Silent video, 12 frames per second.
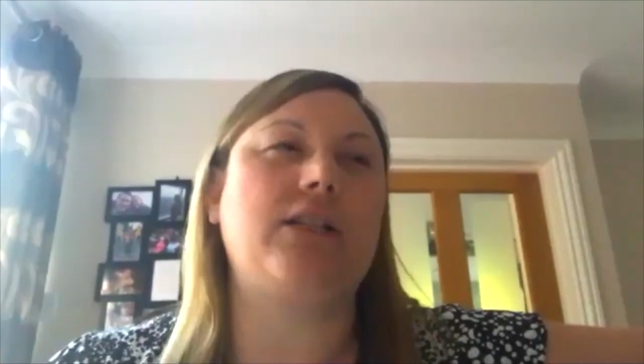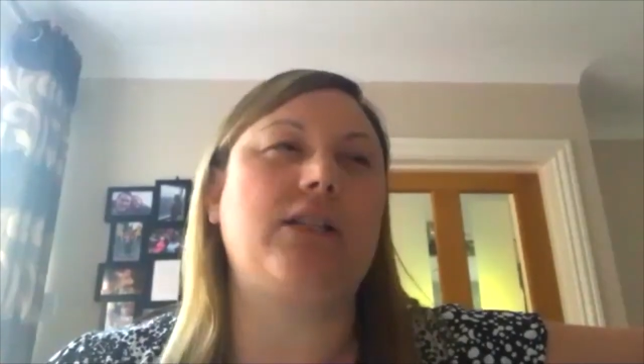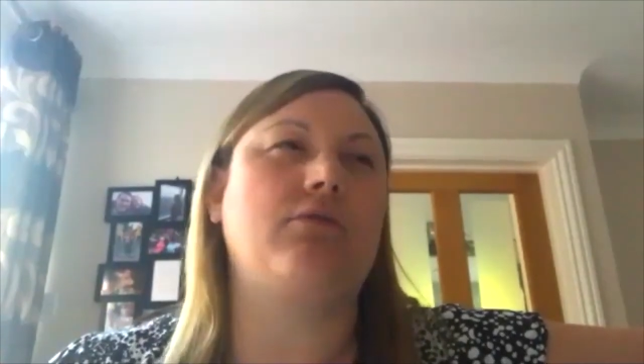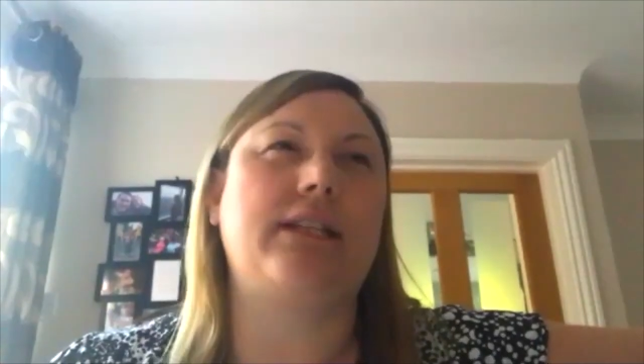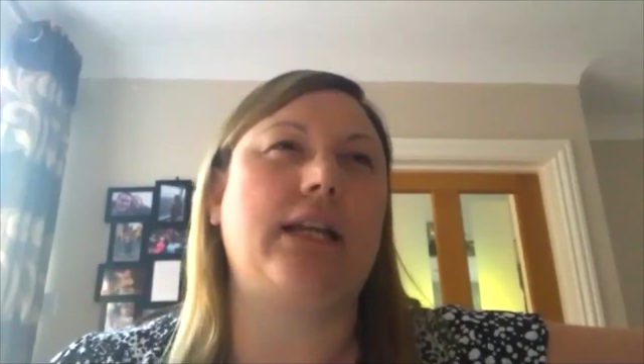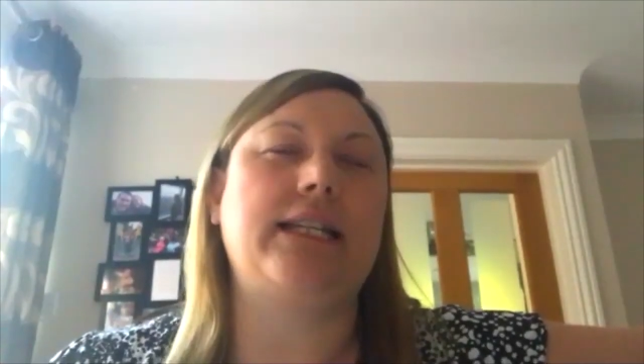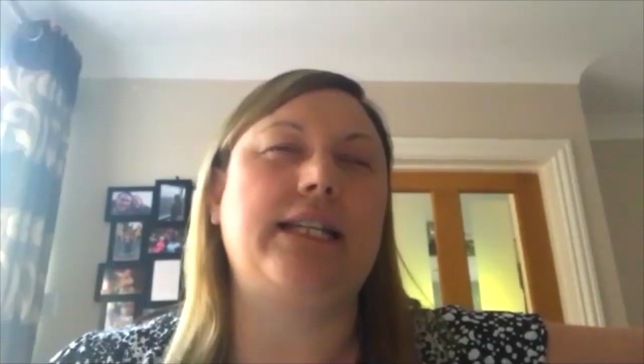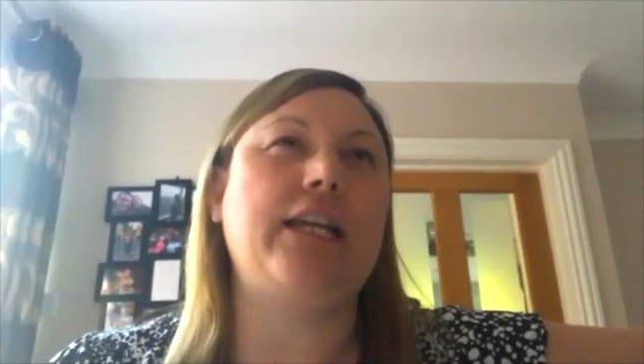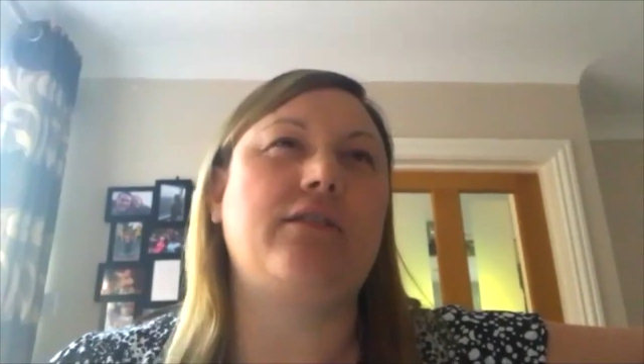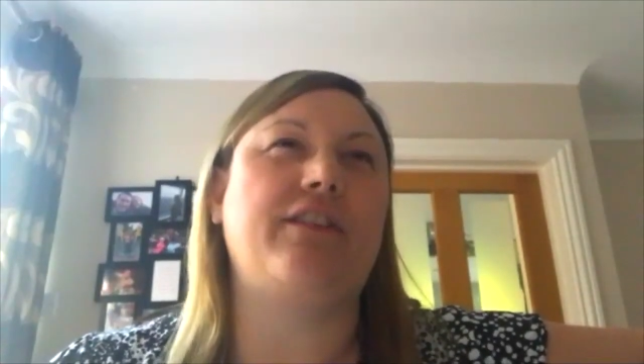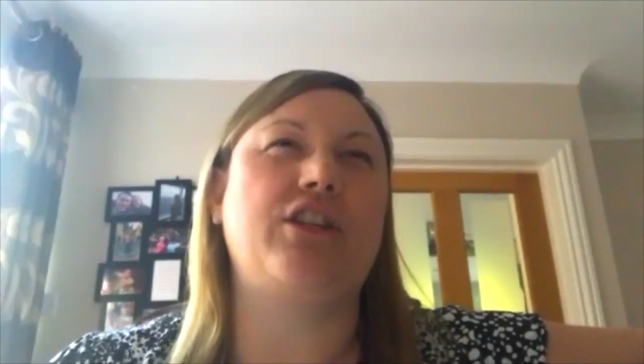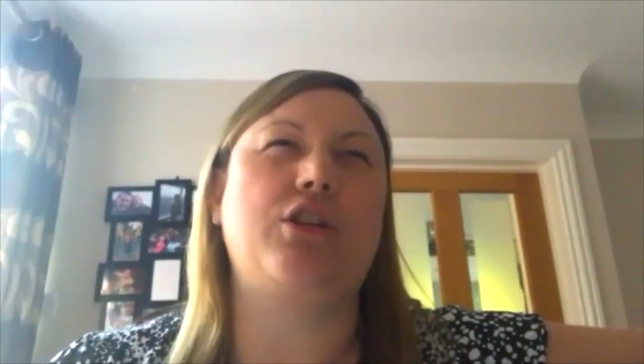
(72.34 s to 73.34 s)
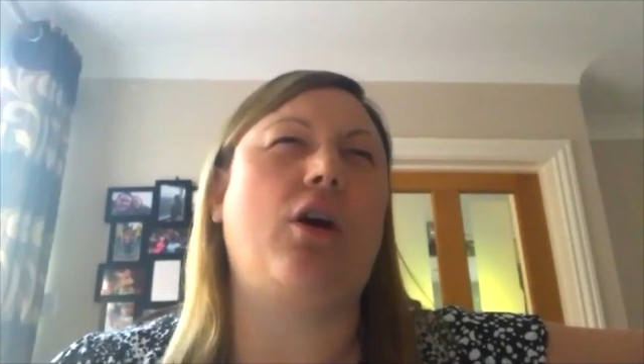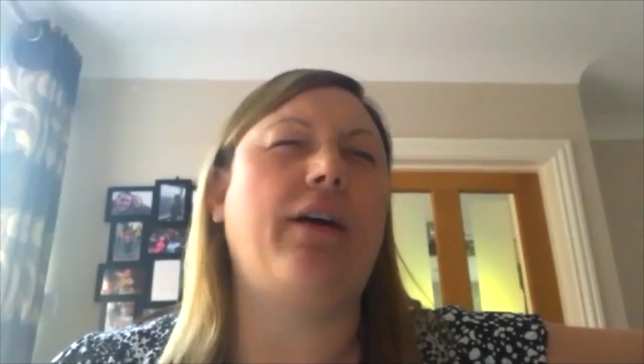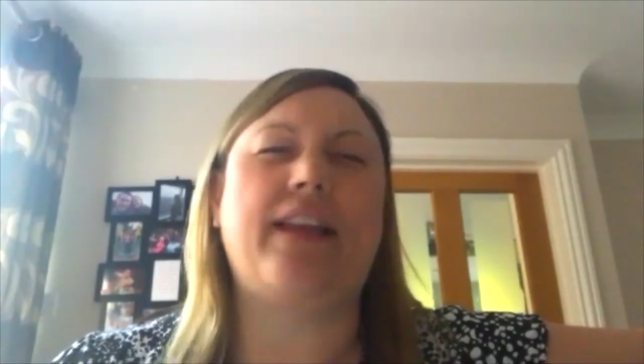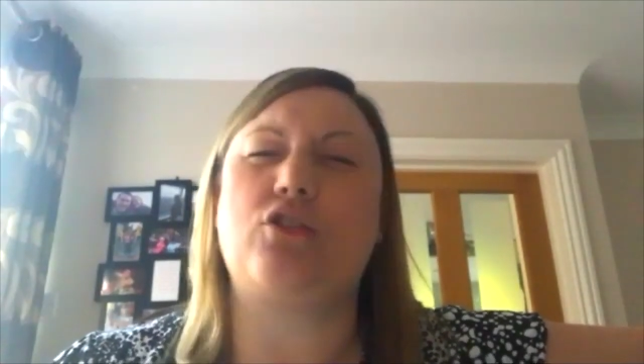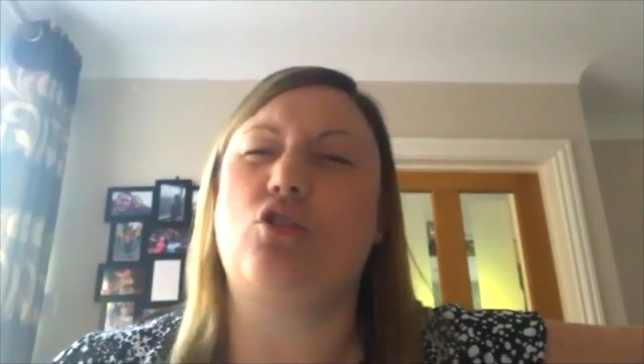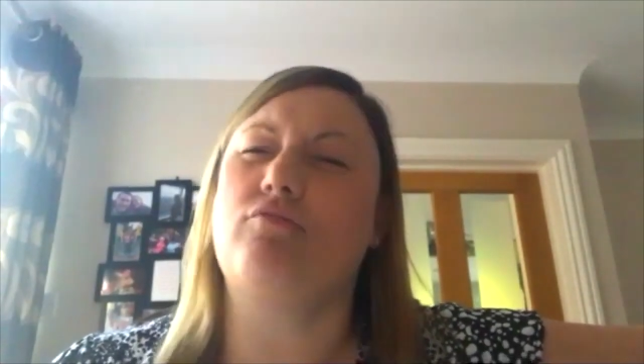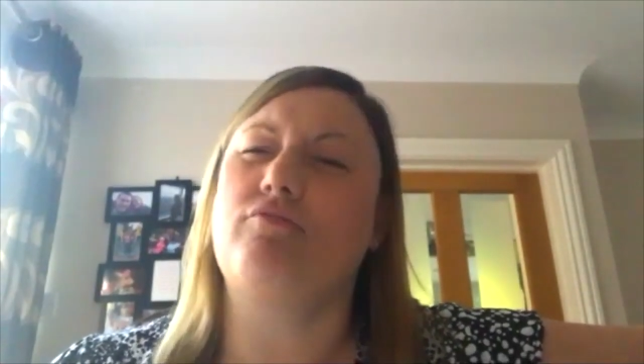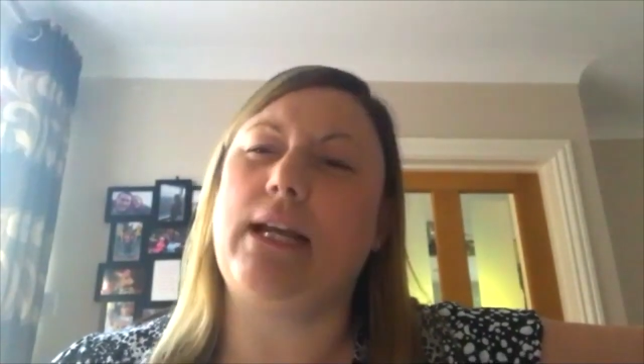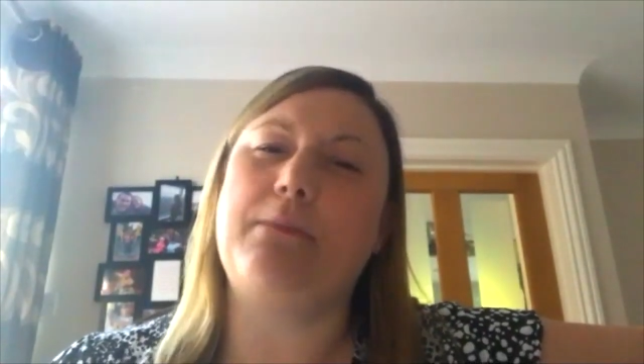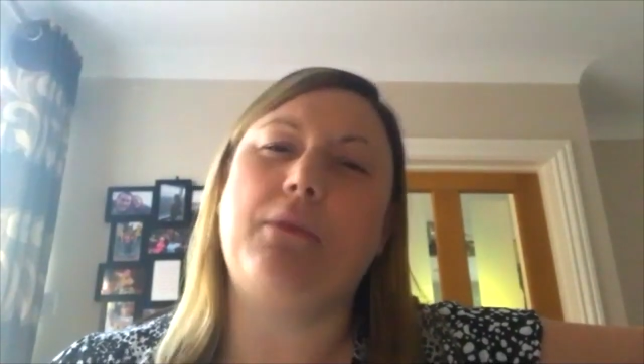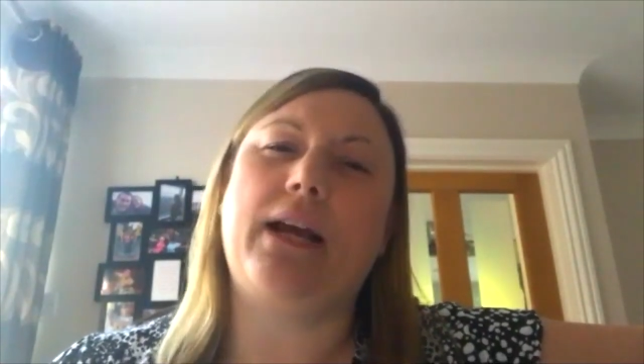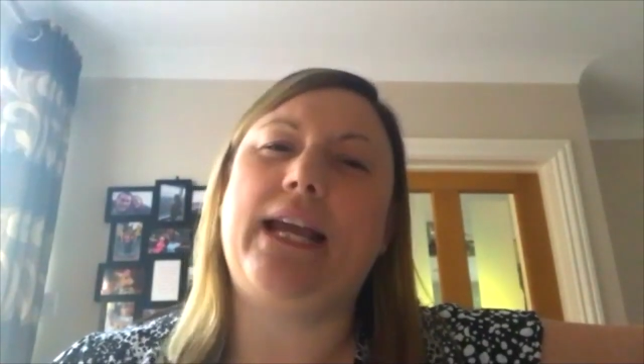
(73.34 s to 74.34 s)
or a data issue. That's not
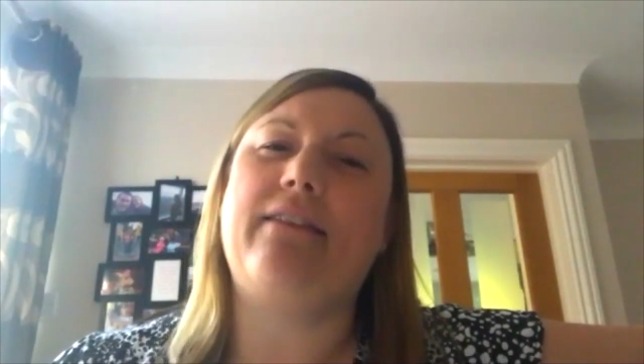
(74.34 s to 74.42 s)
really my